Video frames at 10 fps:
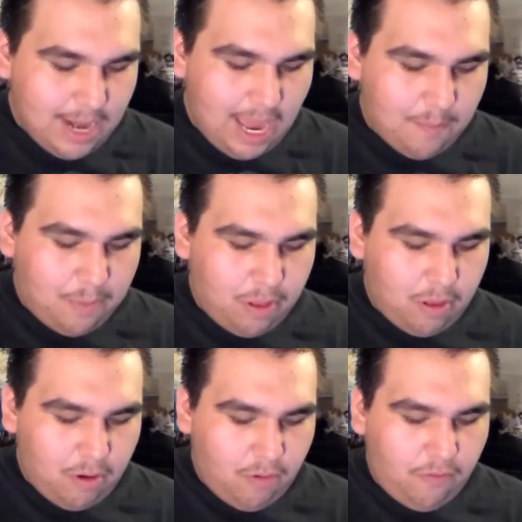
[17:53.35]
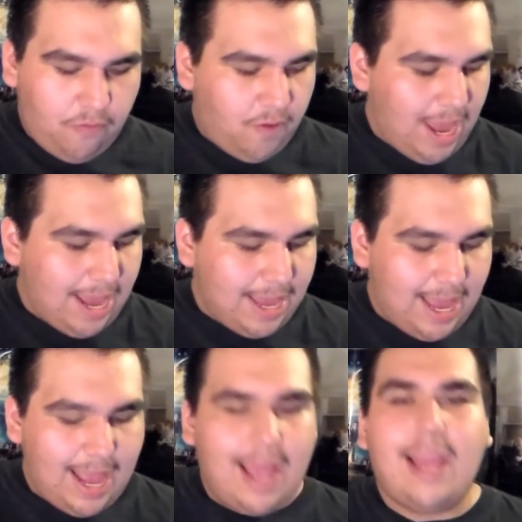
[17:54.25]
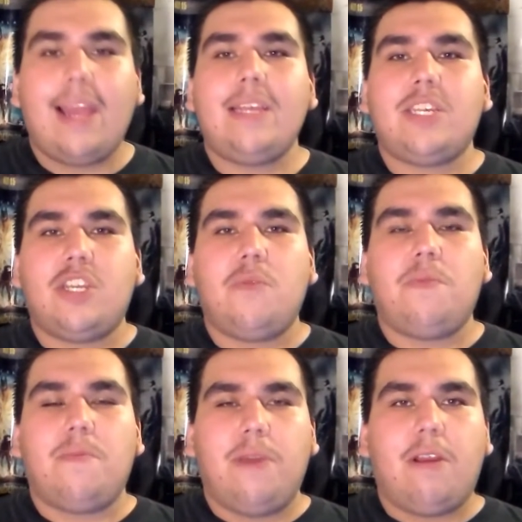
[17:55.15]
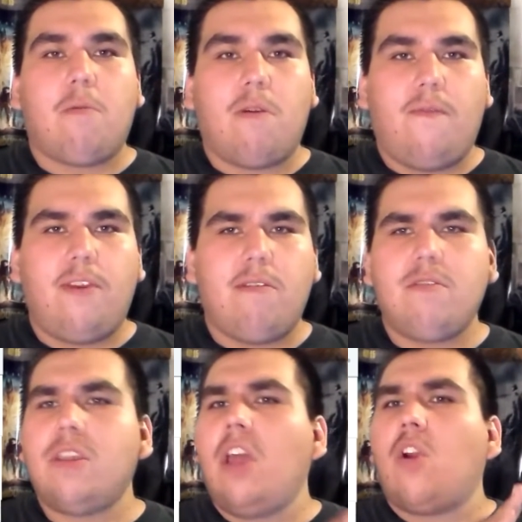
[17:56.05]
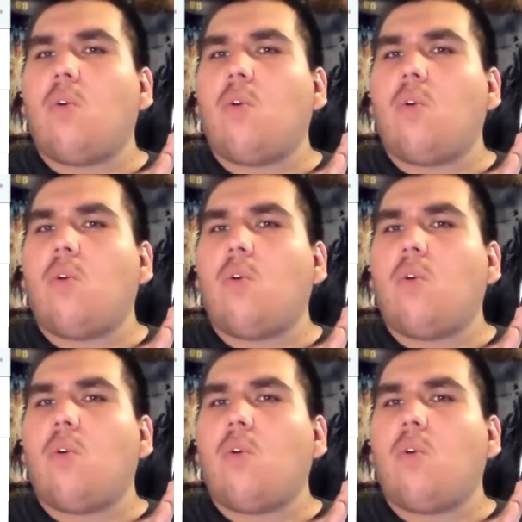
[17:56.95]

Nate Plouffe, aka Stupid Beagle Reviews,